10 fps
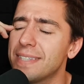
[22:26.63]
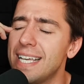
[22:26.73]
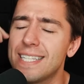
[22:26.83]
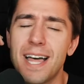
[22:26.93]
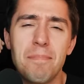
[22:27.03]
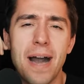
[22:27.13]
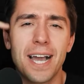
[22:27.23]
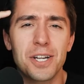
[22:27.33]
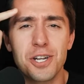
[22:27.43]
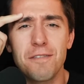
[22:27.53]
Islam
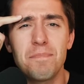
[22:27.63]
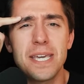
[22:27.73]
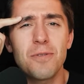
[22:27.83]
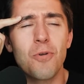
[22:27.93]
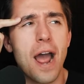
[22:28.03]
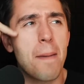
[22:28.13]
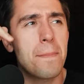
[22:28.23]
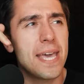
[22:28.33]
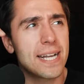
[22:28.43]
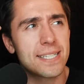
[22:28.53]
Makhachev beat, where I
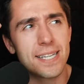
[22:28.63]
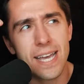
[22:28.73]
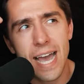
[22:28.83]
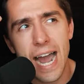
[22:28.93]
picked